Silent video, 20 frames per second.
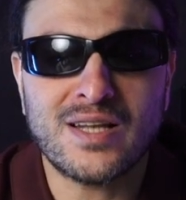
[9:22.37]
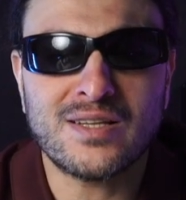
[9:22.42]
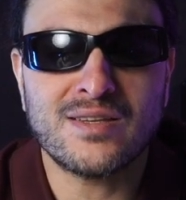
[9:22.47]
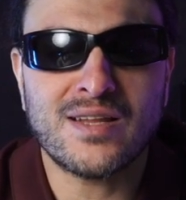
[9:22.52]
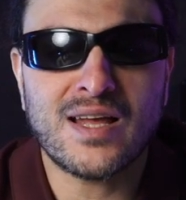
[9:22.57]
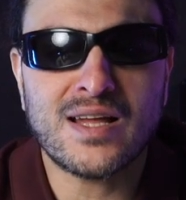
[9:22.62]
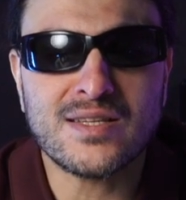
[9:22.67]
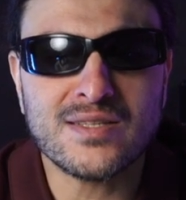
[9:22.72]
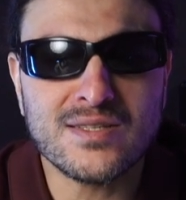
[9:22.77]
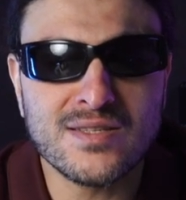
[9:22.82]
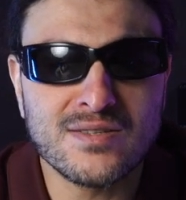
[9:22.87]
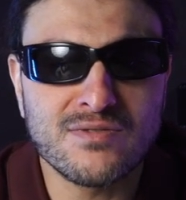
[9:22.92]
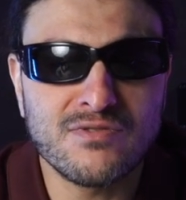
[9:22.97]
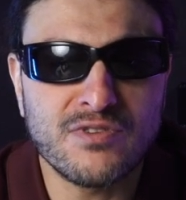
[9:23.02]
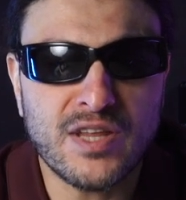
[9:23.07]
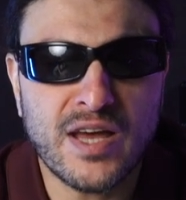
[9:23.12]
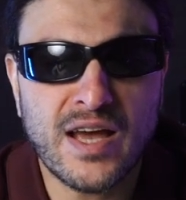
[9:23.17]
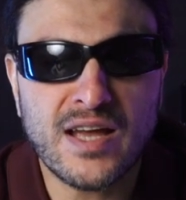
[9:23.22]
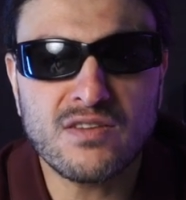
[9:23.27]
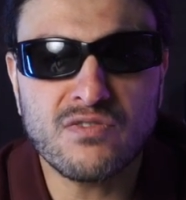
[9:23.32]
That's for
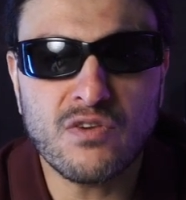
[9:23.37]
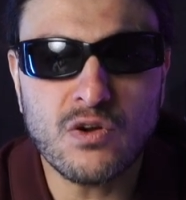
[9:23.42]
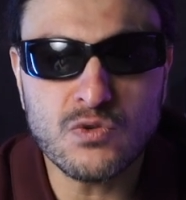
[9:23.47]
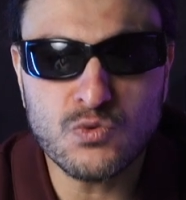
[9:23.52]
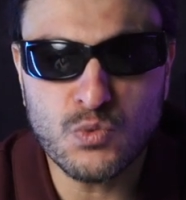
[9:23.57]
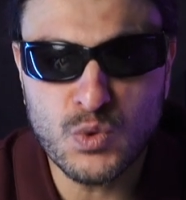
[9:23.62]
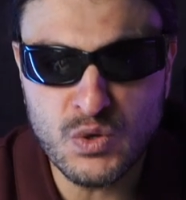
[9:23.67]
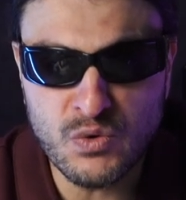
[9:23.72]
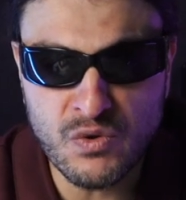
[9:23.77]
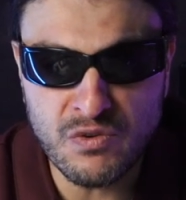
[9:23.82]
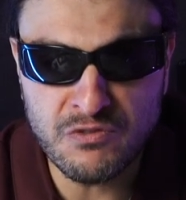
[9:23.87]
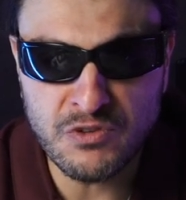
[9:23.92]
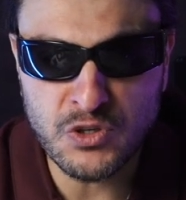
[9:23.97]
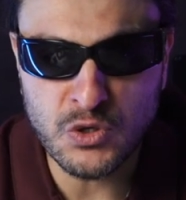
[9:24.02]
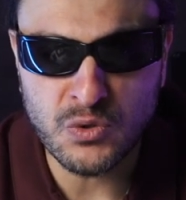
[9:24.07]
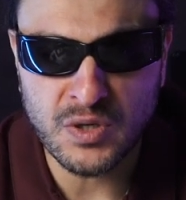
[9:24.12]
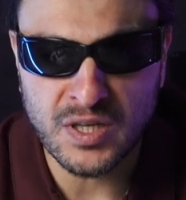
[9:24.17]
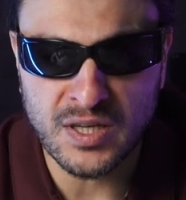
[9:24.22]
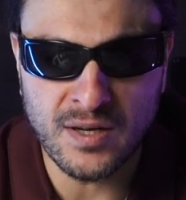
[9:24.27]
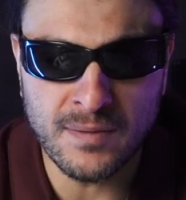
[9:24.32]
the headphones we
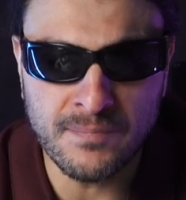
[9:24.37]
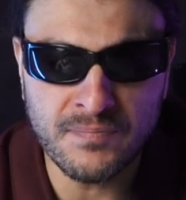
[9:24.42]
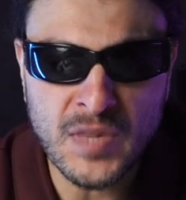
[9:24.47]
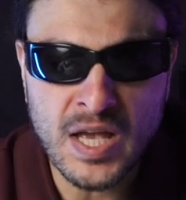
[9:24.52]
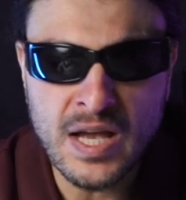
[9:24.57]
review here.